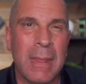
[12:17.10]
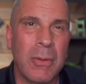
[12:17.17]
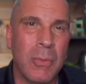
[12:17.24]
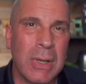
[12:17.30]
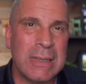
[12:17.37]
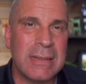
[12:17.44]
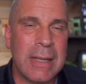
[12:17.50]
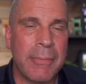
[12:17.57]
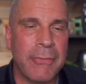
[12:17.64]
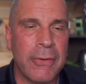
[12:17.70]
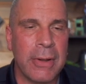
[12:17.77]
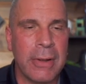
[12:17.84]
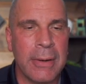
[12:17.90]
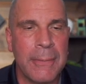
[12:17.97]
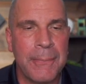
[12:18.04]
one step
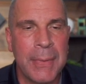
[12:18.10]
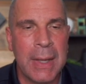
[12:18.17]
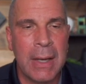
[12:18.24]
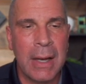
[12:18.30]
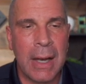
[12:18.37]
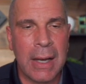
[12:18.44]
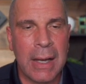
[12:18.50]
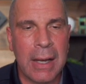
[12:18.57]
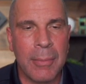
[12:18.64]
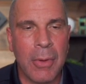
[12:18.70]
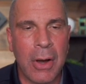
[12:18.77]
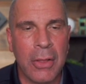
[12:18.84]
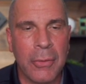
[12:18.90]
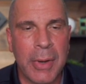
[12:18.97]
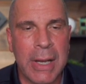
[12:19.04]
further, I come
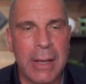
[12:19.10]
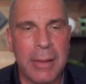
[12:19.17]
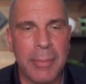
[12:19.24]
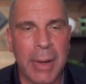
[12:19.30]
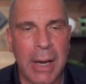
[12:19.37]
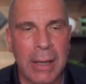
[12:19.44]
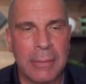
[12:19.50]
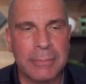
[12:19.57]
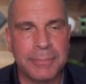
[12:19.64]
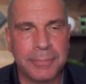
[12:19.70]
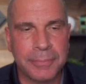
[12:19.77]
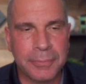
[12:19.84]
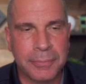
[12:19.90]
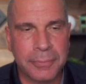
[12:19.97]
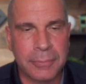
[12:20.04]
all the way to the bottom.
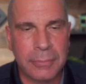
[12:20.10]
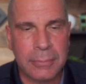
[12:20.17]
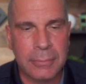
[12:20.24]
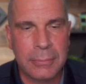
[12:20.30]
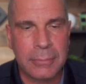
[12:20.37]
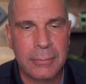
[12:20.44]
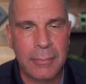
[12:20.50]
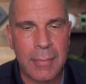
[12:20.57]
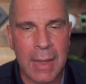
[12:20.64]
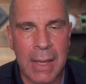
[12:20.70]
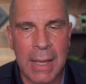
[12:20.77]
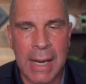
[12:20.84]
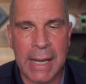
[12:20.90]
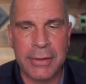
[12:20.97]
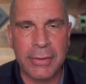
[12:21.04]

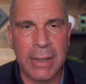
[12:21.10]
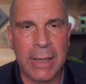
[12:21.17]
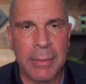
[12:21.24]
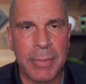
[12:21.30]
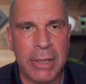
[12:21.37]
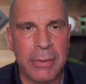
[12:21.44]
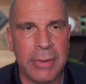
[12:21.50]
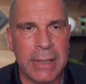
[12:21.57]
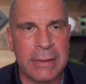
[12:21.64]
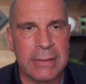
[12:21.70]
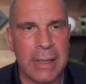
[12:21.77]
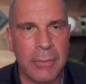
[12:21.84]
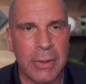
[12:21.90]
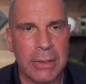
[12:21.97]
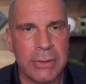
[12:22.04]
And actually, let me do this.
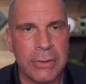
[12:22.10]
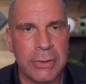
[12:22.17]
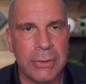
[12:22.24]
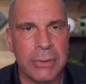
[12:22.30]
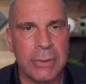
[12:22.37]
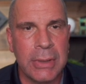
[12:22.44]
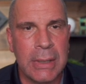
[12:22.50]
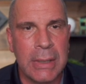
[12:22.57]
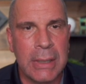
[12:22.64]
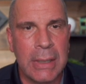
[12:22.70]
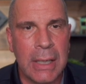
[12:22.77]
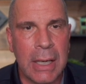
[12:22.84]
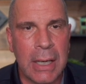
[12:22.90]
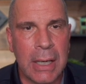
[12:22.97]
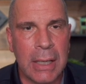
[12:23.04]
I want to
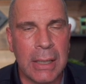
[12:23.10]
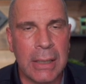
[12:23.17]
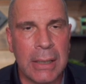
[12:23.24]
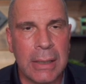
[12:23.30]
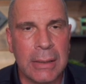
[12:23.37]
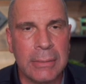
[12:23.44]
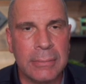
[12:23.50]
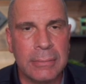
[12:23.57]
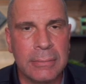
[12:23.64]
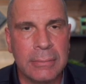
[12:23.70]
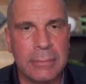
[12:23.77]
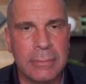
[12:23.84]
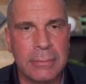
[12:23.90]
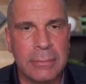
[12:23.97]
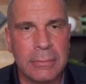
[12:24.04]
uh,
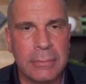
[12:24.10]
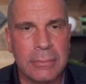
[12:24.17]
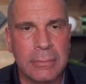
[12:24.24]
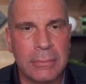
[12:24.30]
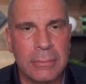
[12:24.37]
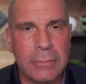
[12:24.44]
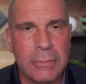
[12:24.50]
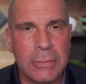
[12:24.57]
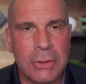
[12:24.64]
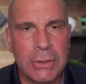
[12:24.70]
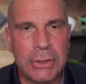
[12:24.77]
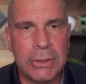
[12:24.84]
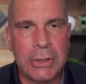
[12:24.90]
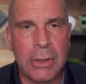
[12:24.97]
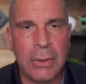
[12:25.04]

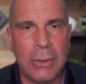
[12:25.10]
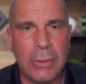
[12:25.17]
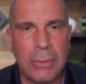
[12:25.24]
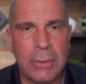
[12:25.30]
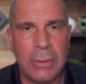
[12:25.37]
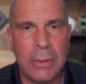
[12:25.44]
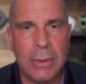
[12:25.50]
show